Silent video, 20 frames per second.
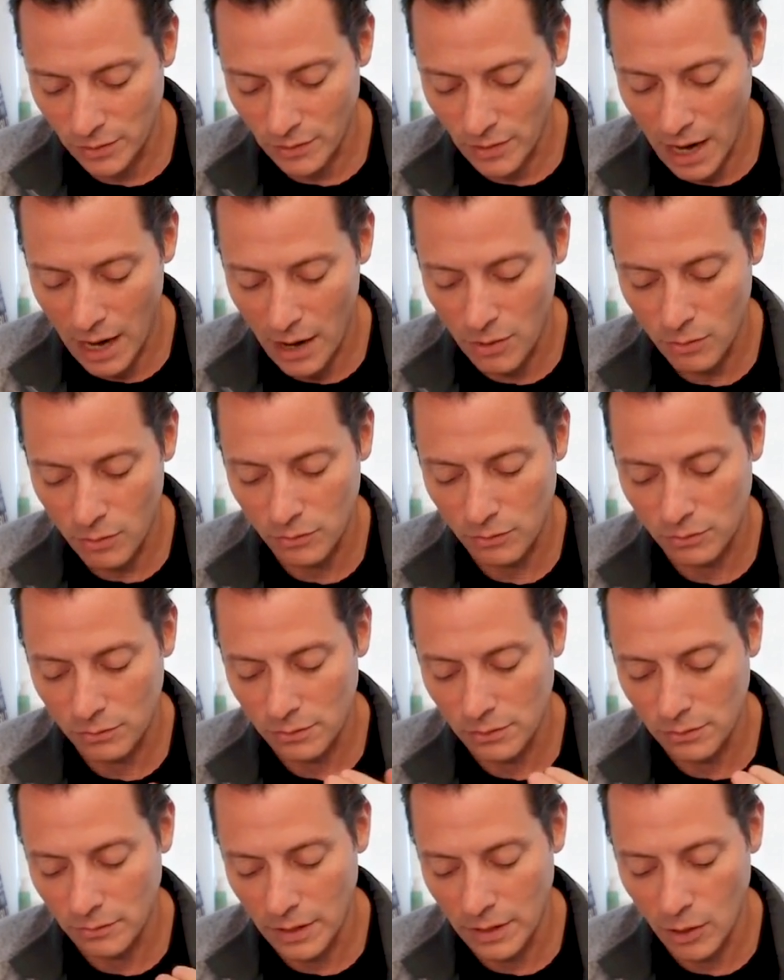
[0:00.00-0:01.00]
how
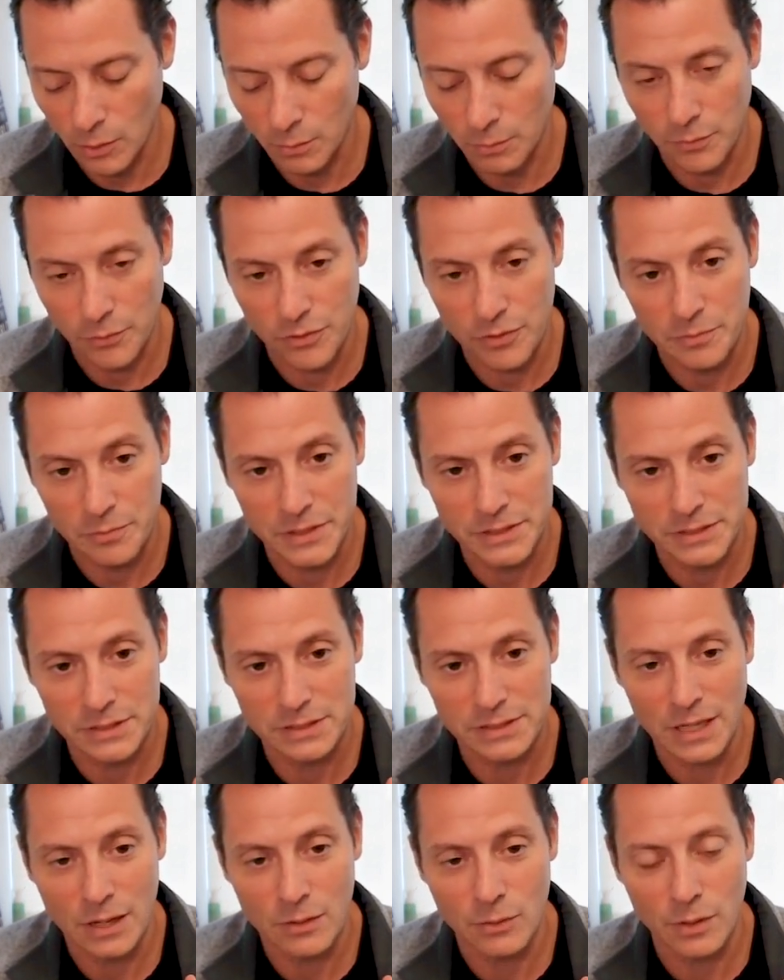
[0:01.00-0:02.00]
it will help with the business,
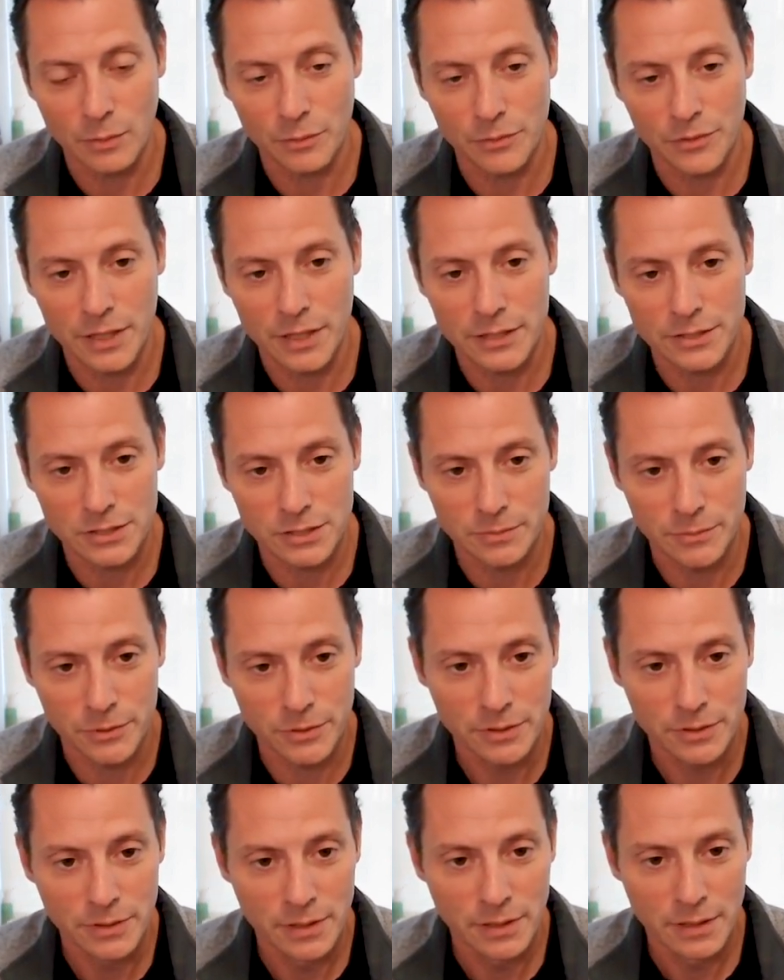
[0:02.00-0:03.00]
how it will help with the customer,
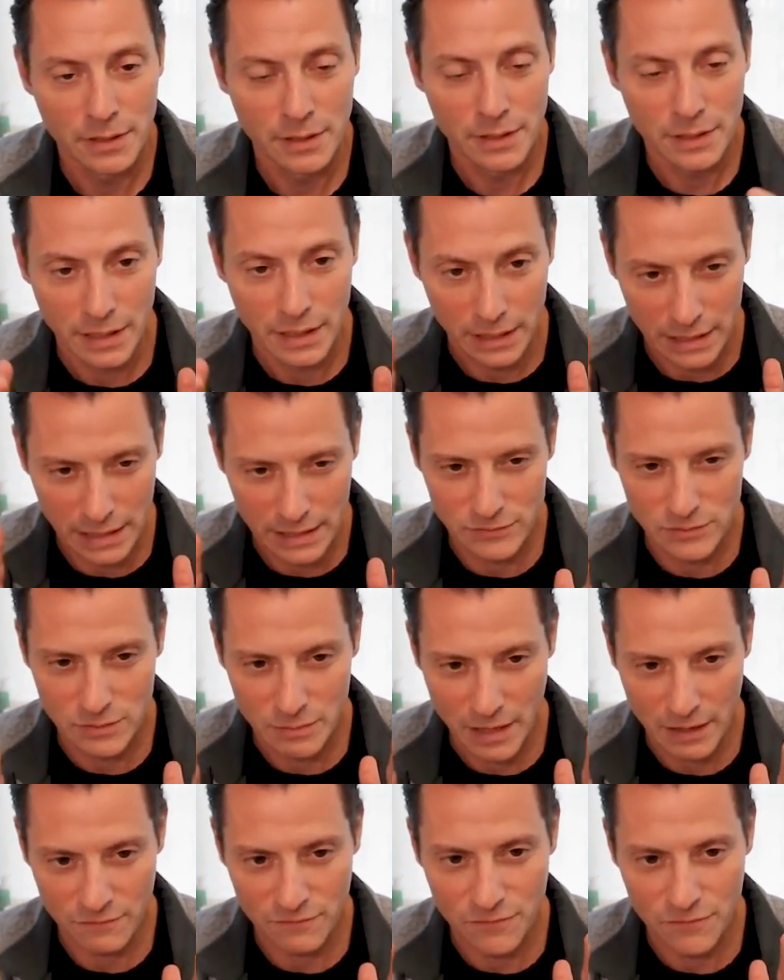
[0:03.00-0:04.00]
kind of gives him
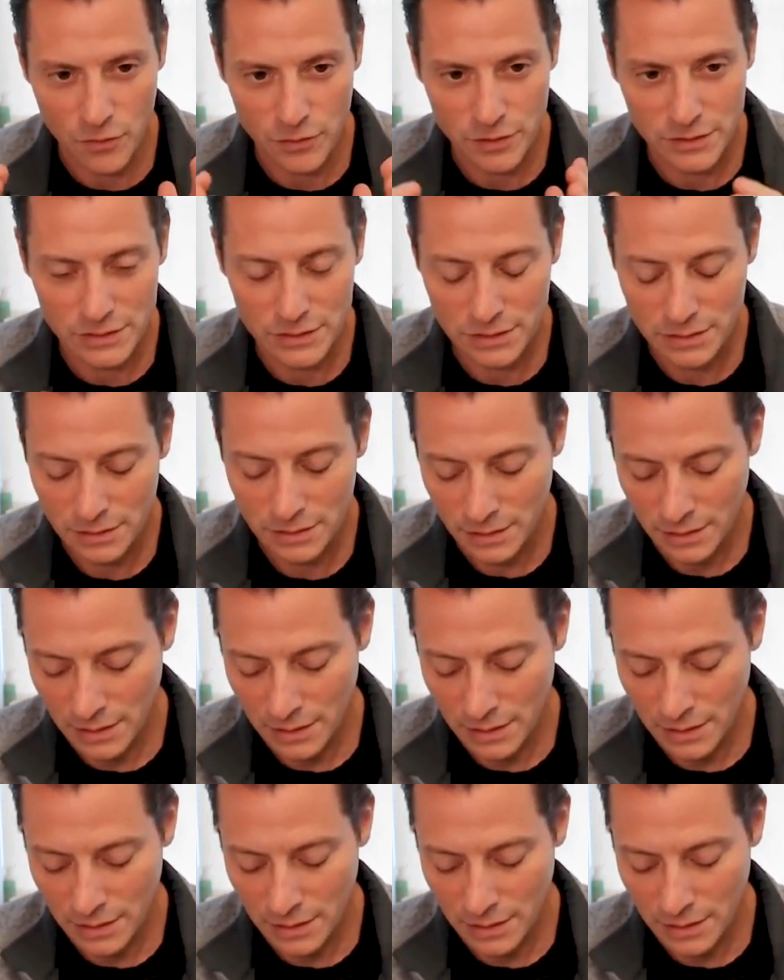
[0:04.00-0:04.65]
that focus.